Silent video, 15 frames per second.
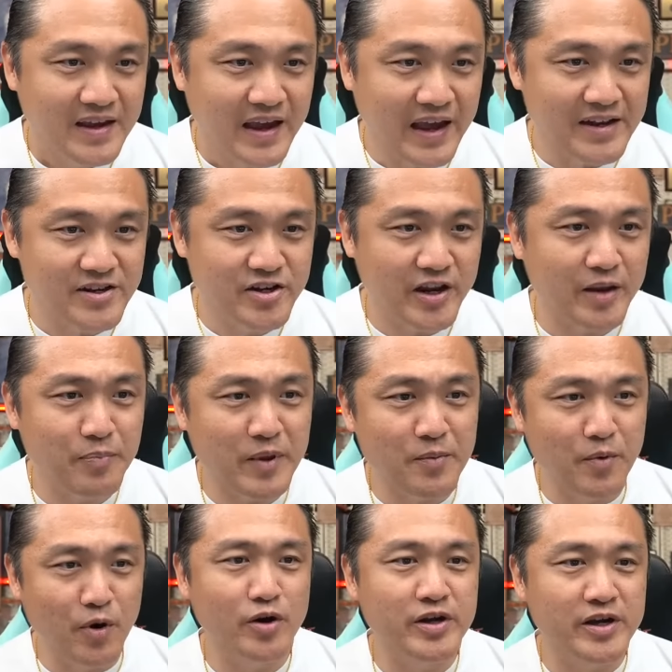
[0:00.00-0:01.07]
And
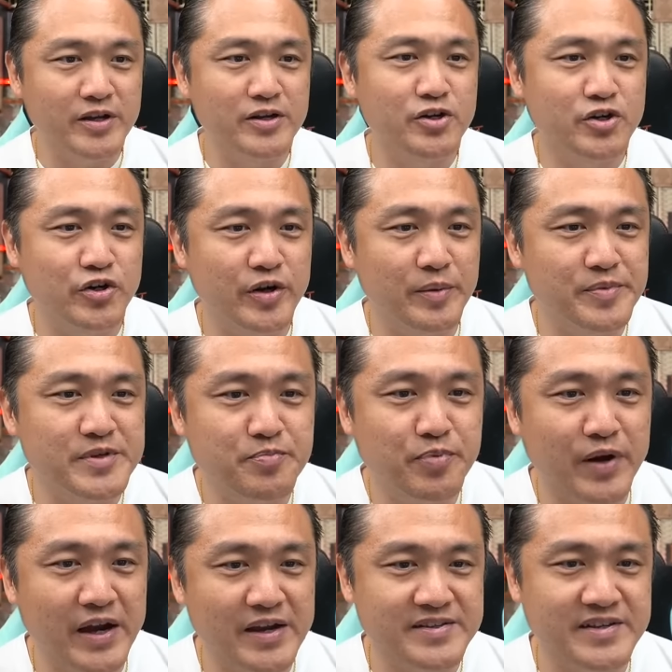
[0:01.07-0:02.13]
JPMorgan trims
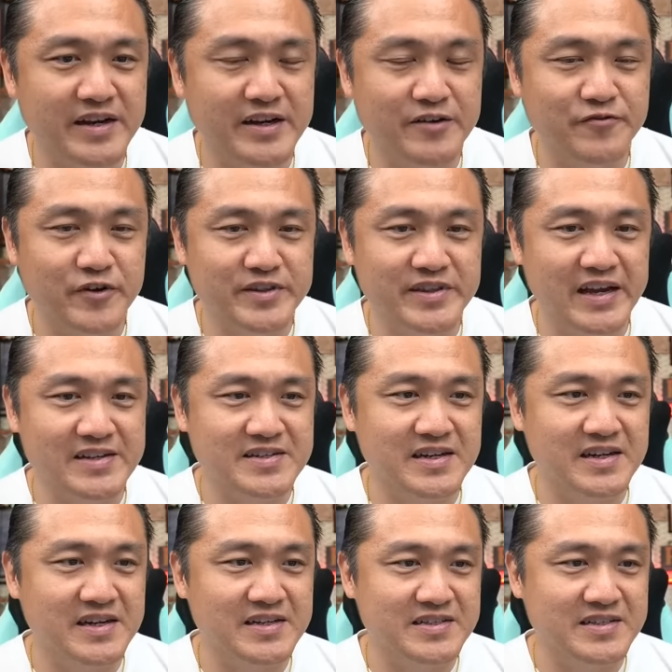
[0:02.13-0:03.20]
price target for
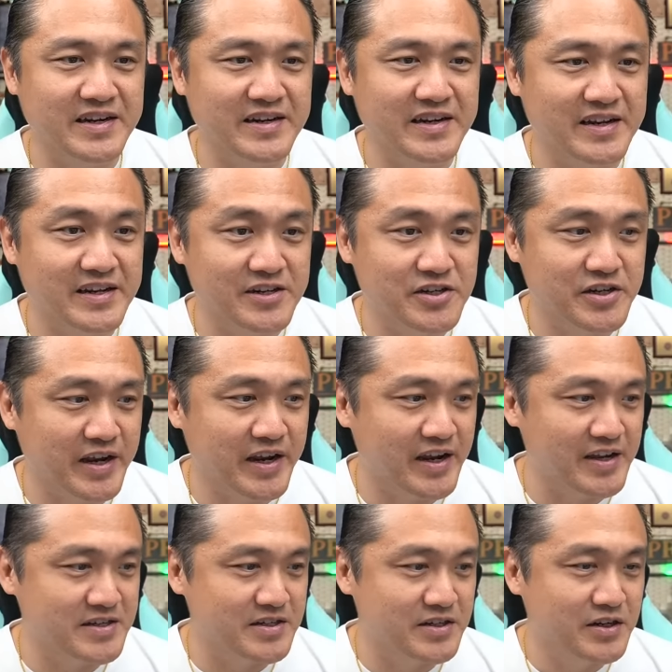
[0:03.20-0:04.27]
Tesla, saying that the
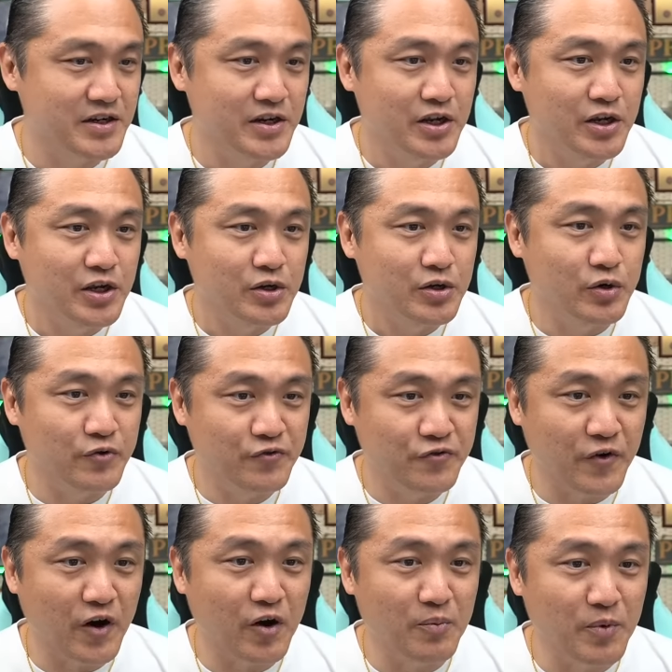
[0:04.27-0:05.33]
shares could
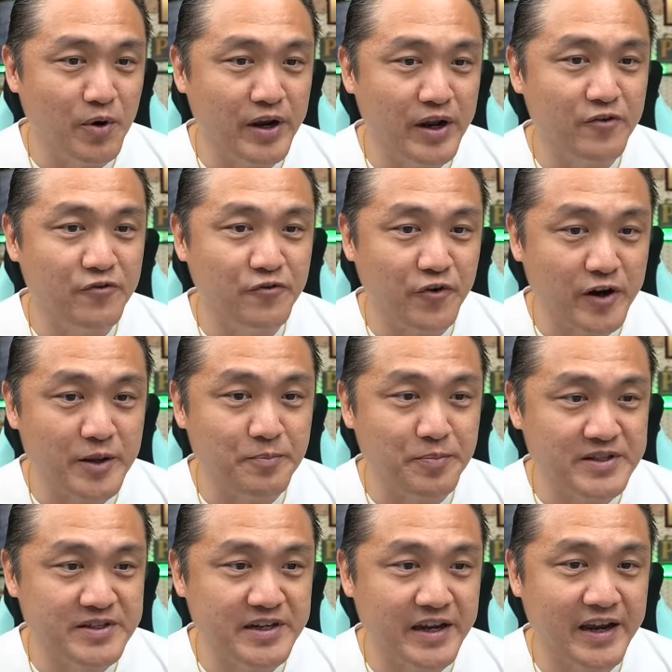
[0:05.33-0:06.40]
fall more than
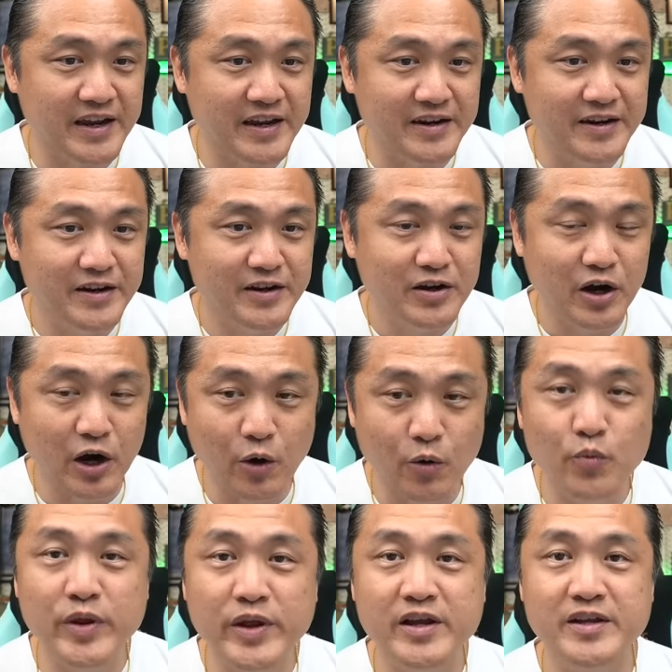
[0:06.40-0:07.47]
40%
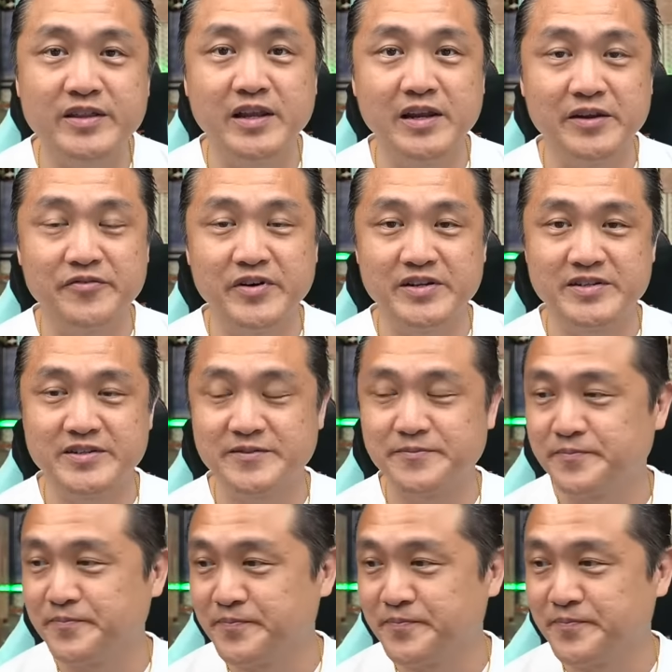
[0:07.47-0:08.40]
on weaker deliveries.